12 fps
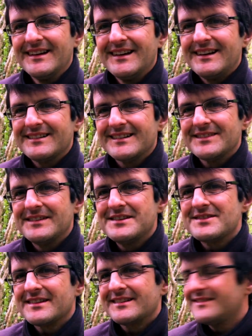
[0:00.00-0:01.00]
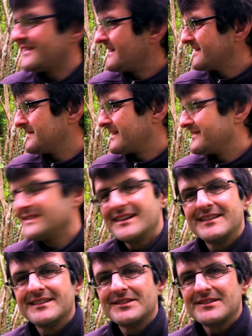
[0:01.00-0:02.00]
I've got some interesting facts about
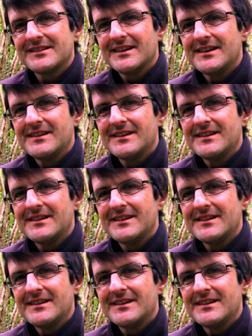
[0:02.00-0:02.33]
ferns and also